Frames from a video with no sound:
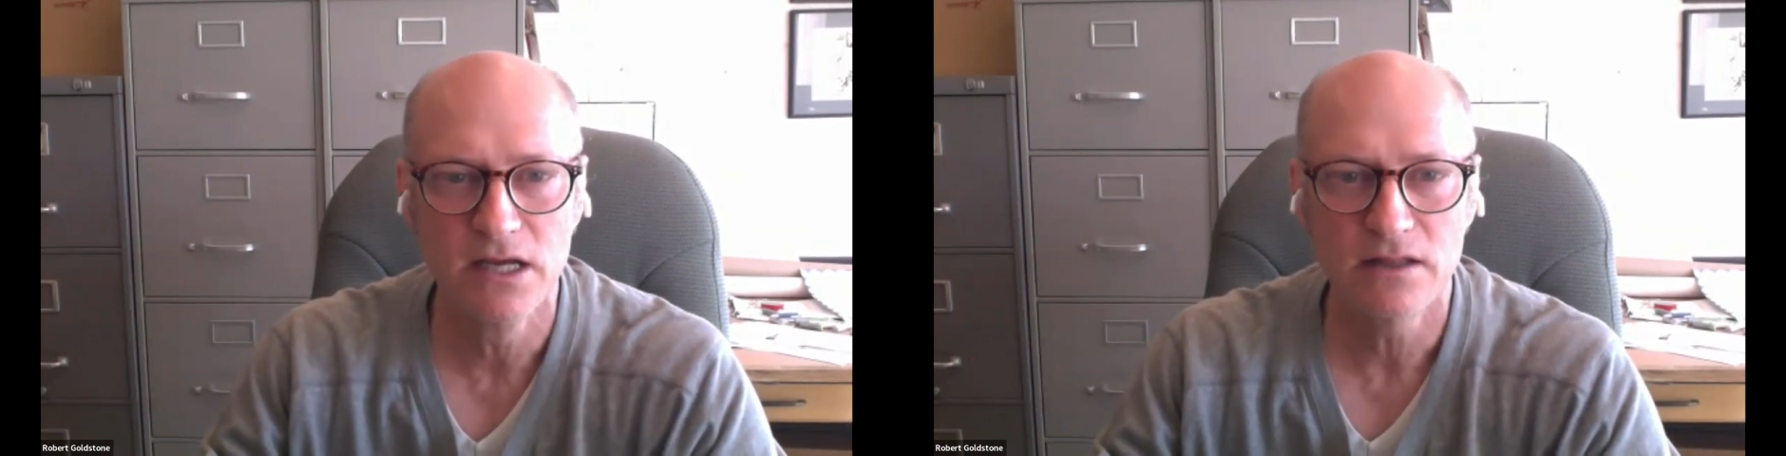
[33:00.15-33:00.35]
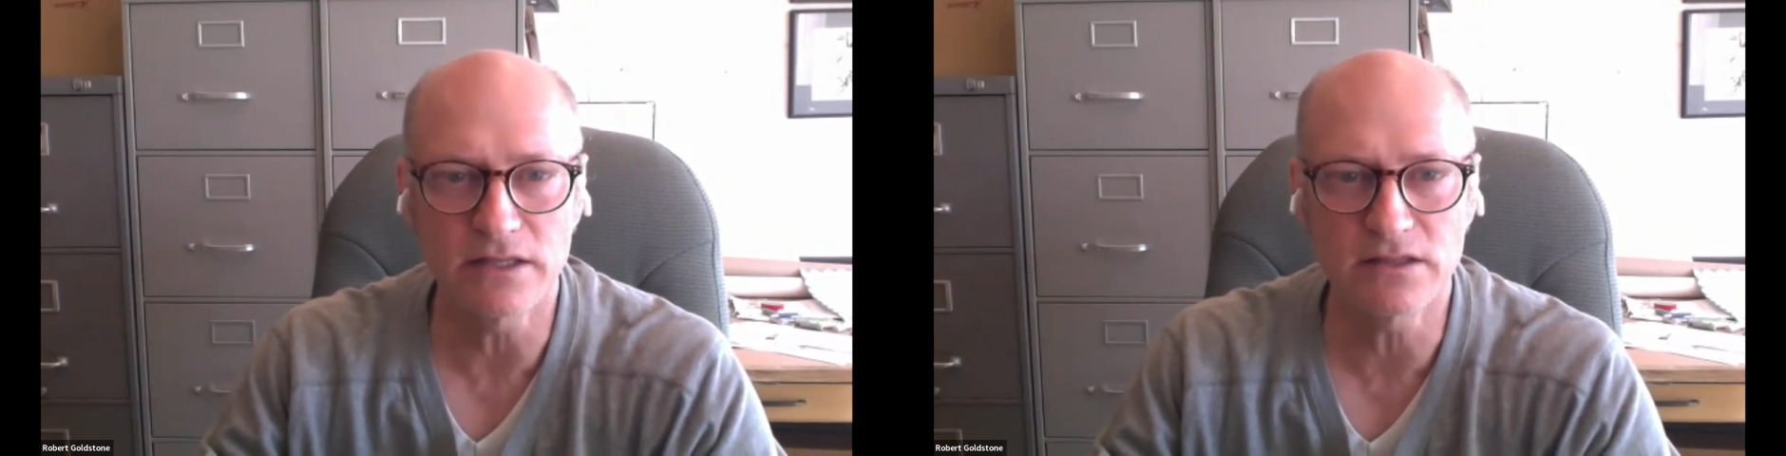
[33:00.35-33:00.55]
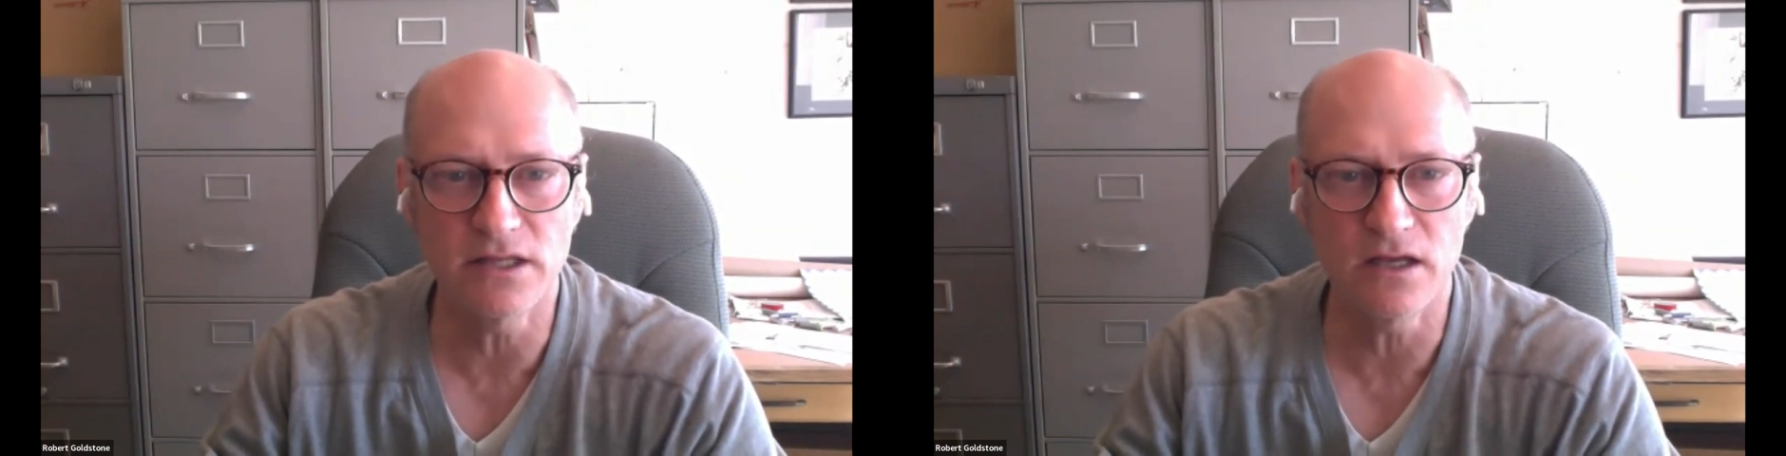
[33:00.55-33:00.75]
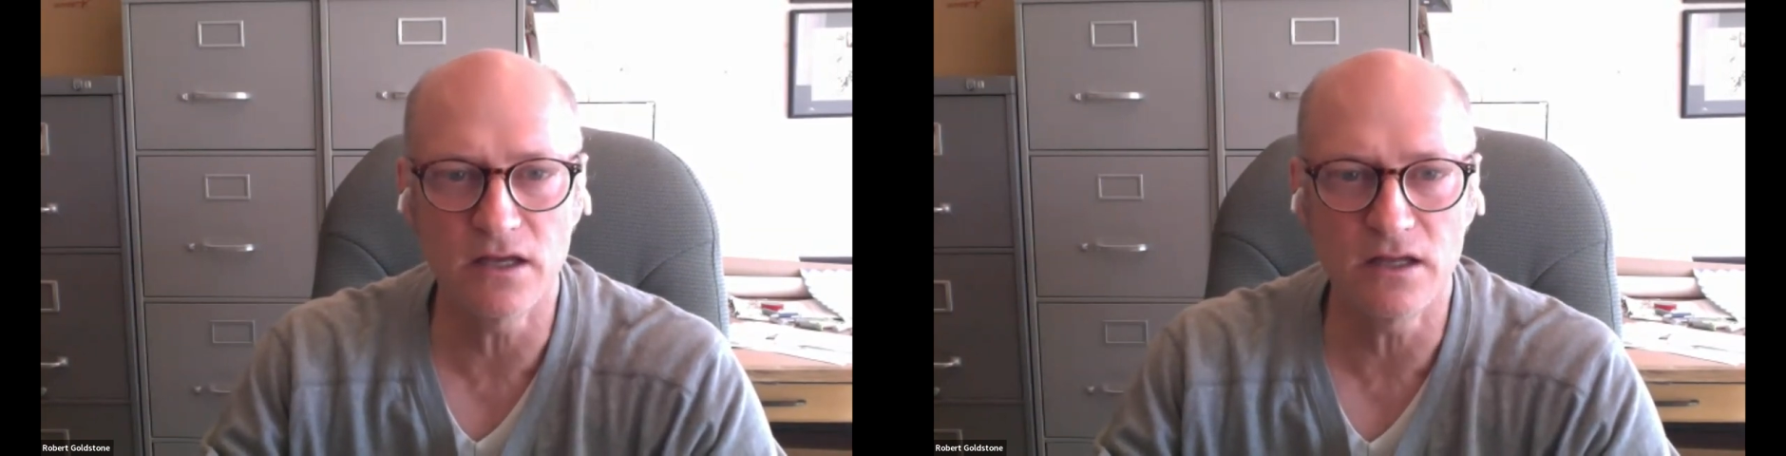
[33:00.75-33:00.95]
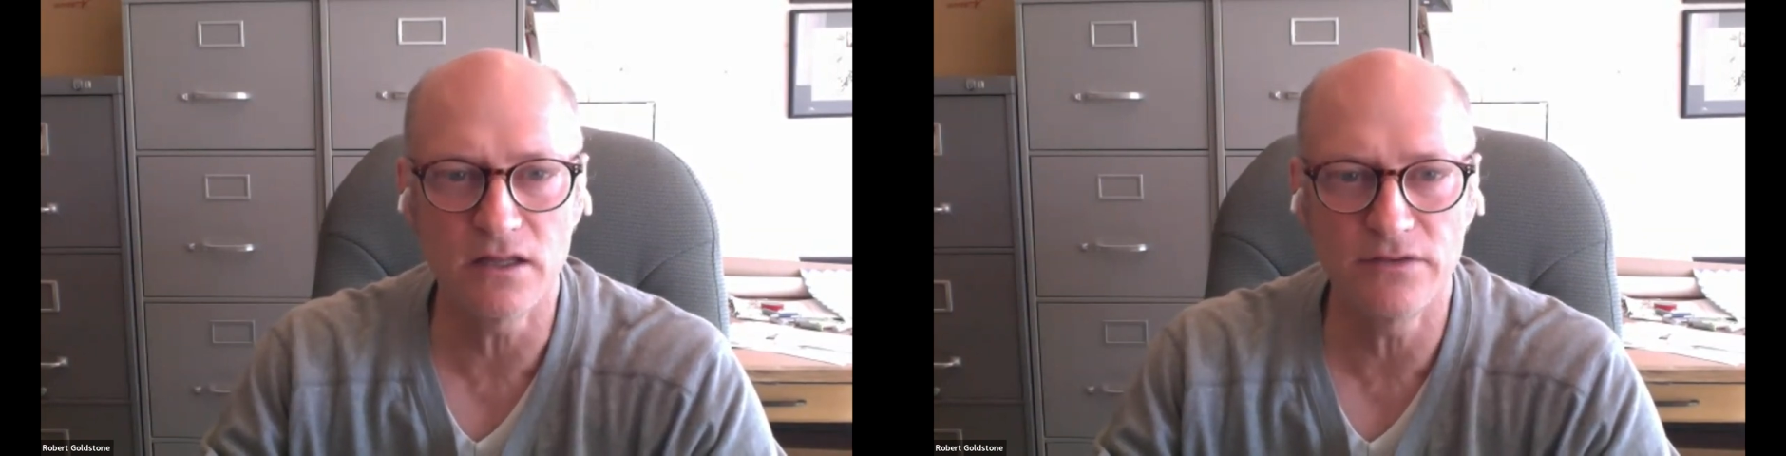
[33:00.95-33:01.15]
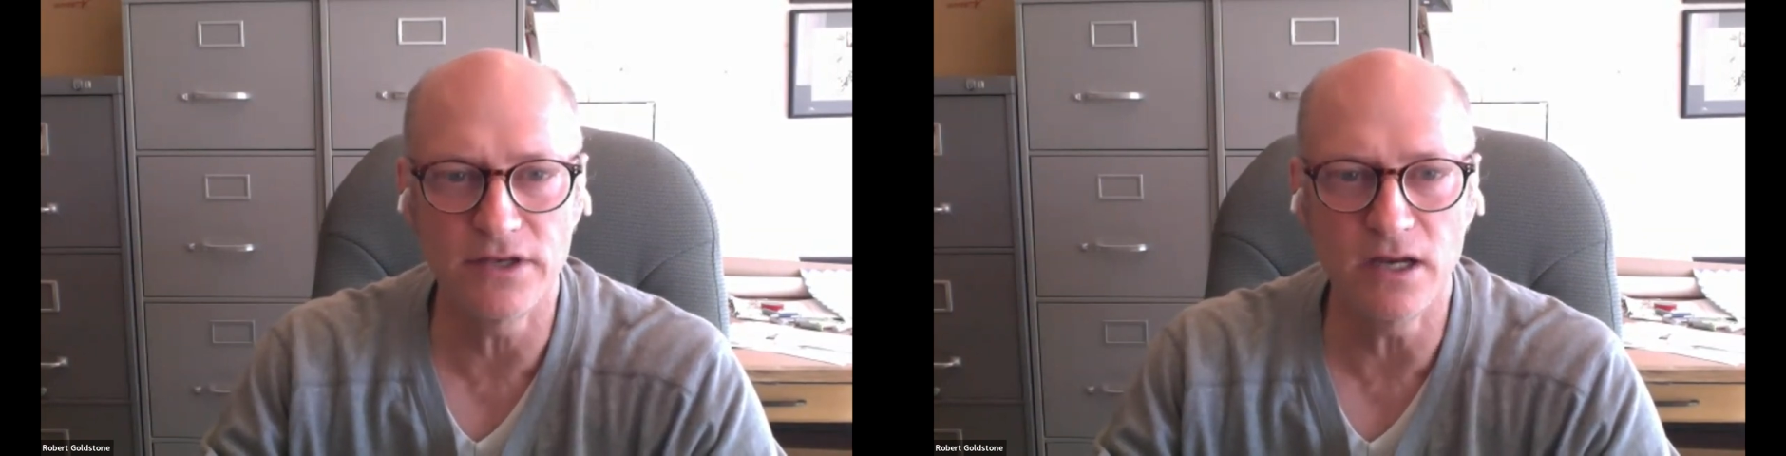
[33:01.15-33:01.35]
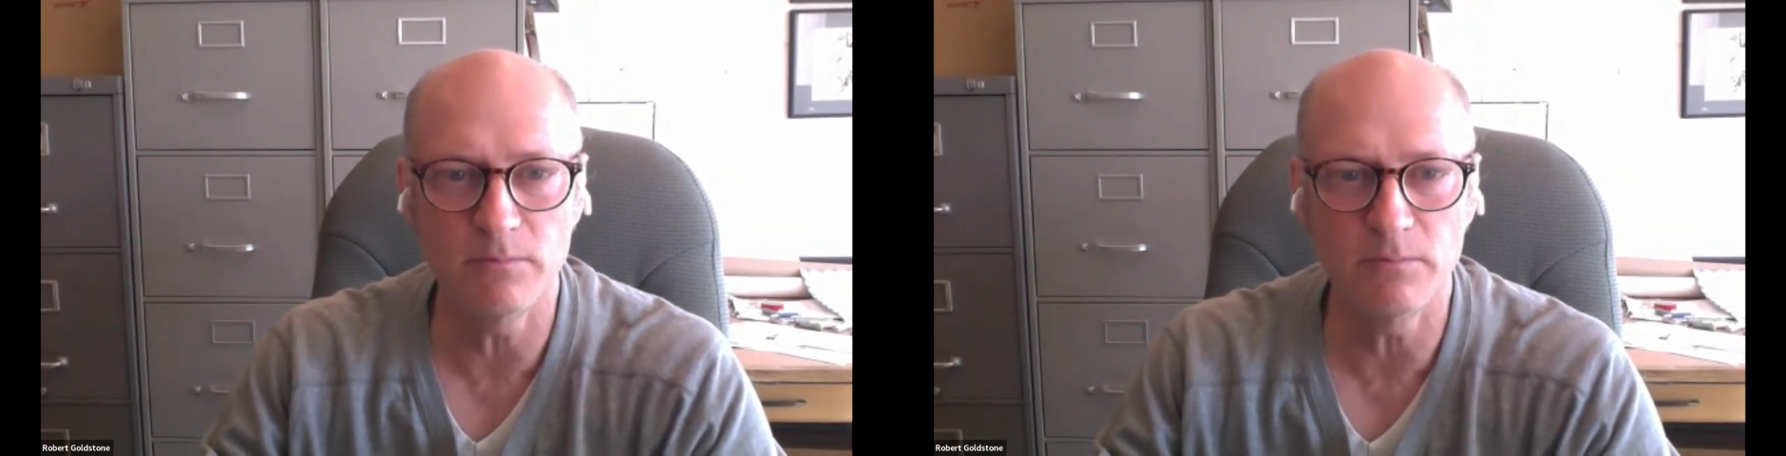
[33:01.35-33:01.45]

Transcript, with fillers: like the the